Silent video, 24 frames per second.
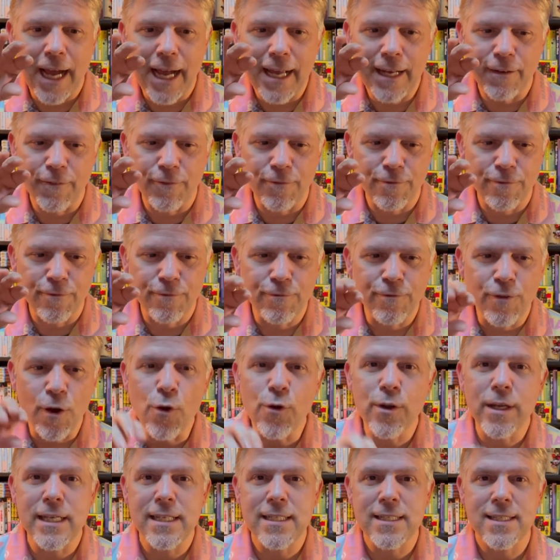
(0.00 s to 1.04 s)
of
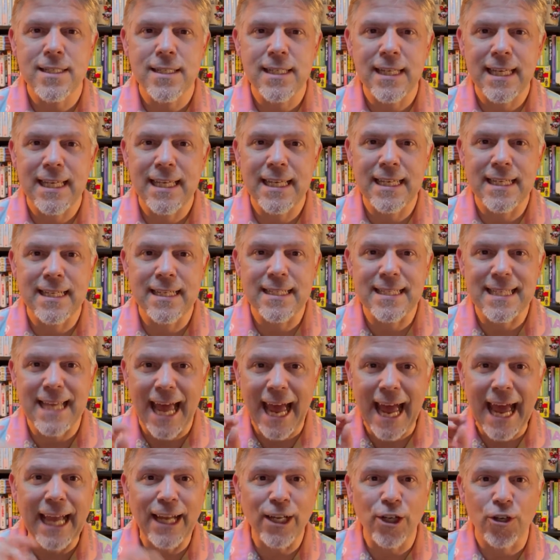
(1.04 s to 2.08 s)
focused his
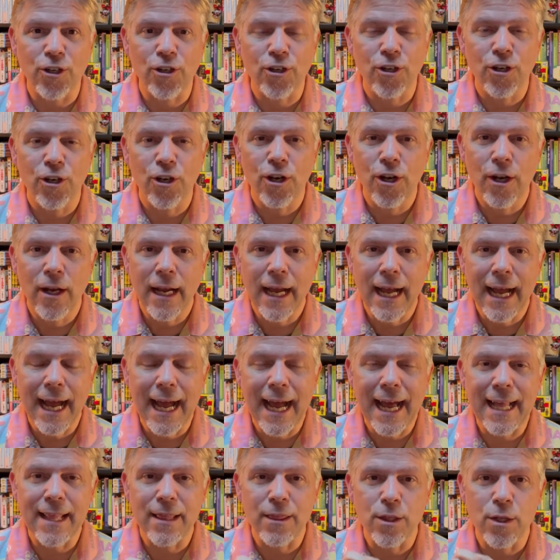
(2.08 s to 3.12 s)
anger
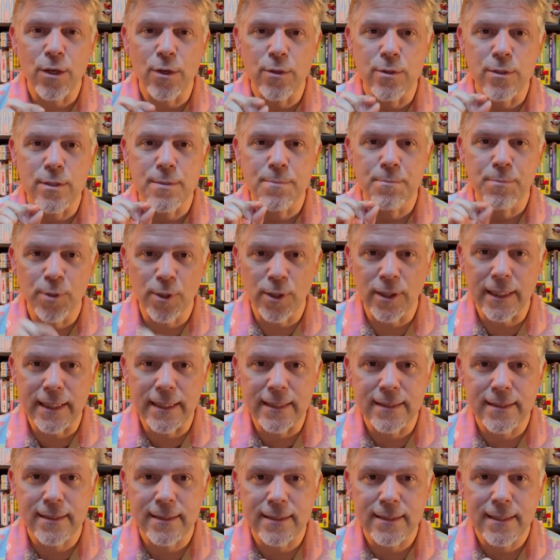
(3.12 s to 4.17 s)
at those
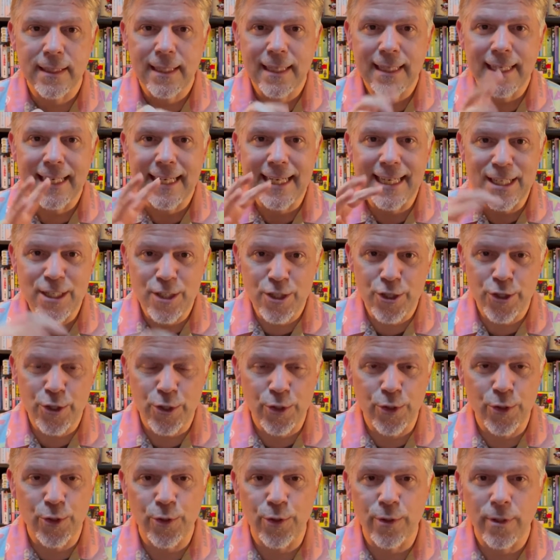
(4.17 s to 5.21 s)
bullies
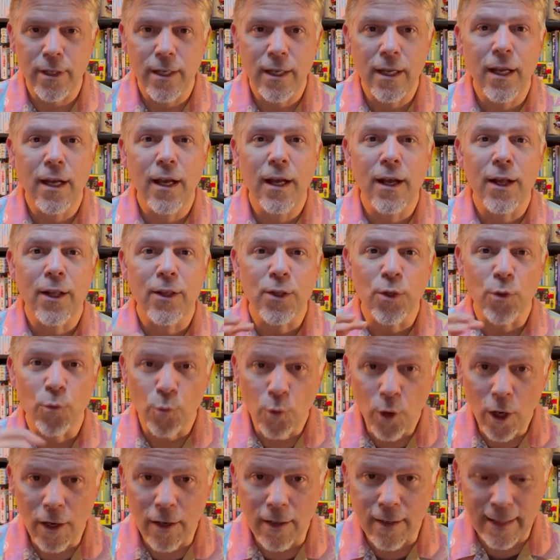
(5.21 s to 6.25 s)
into the
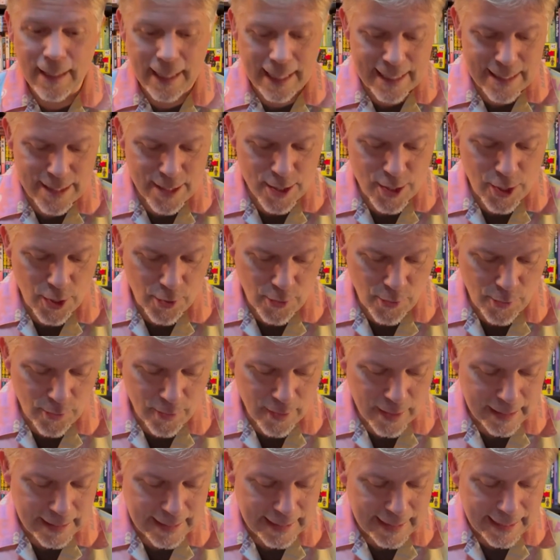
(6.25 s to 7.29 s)
work. And so
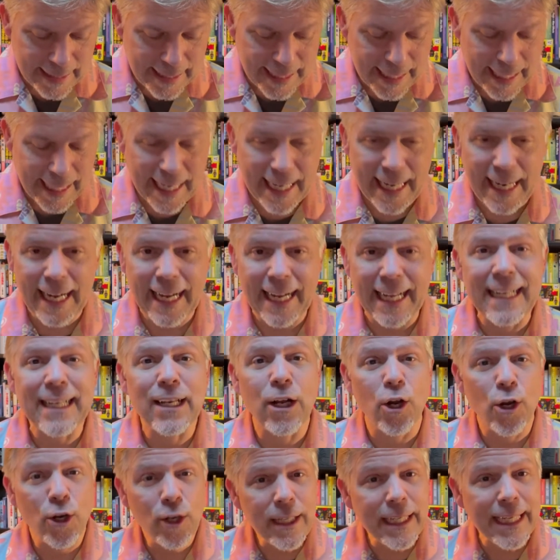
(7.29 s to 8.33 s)
in the
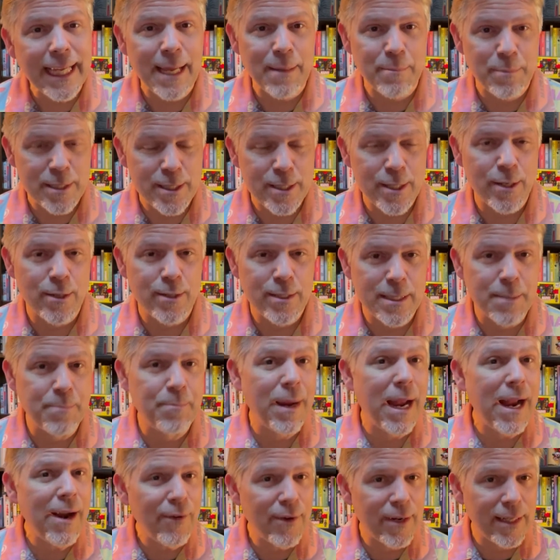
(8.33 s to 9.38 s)
early episodes,
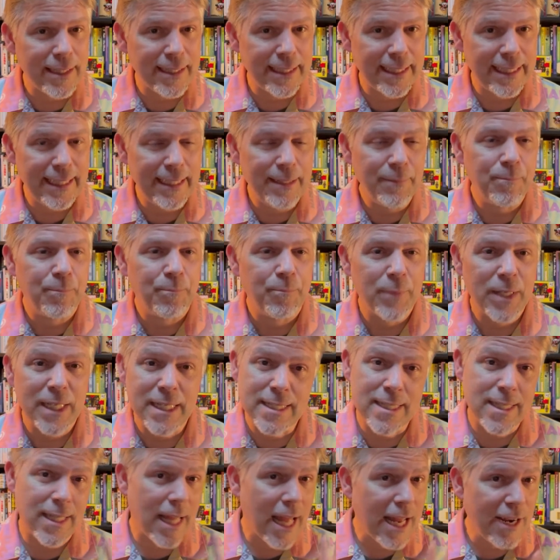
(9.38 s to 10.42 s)
apparently,
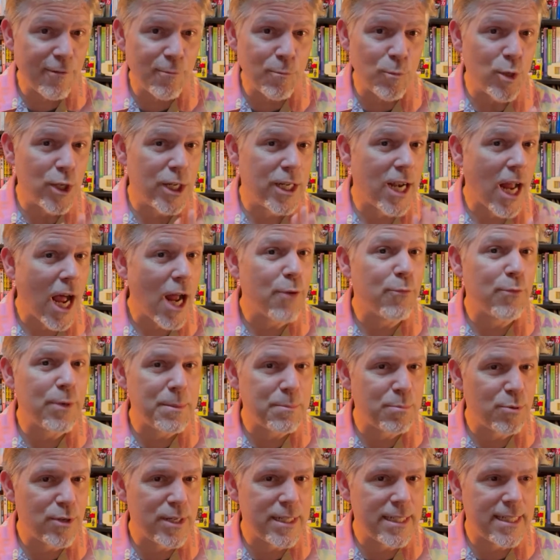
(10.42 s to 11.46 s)
because a lot of them were not
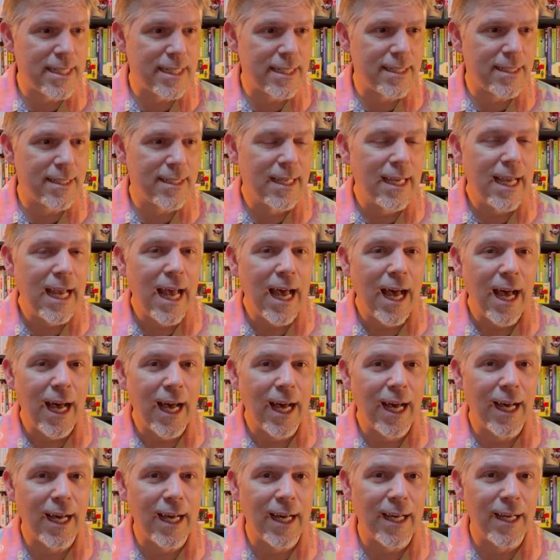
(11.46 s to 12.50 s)
reprinted,
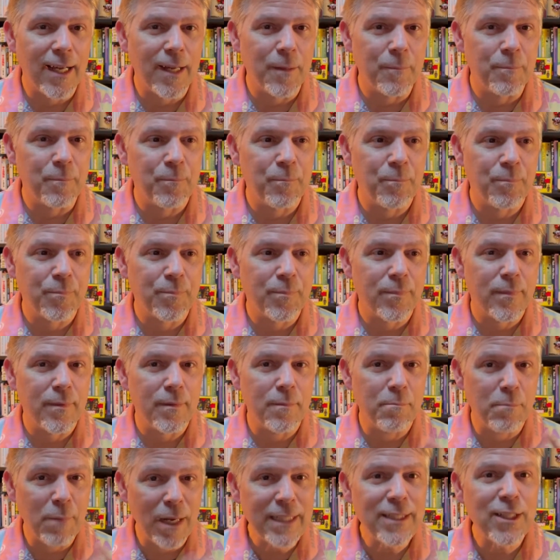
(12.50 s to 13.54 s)

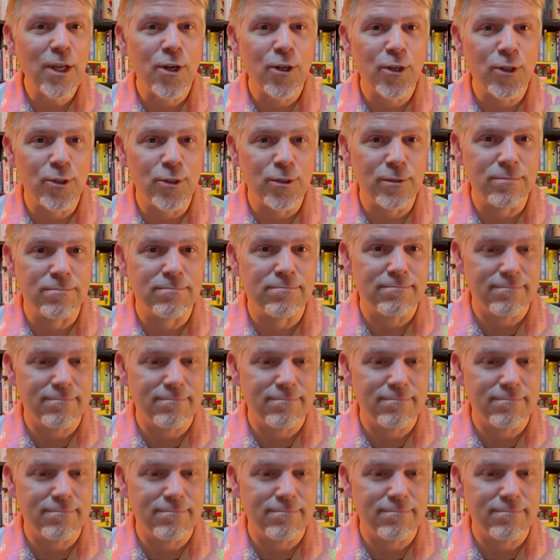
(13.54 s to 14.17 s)
Mataro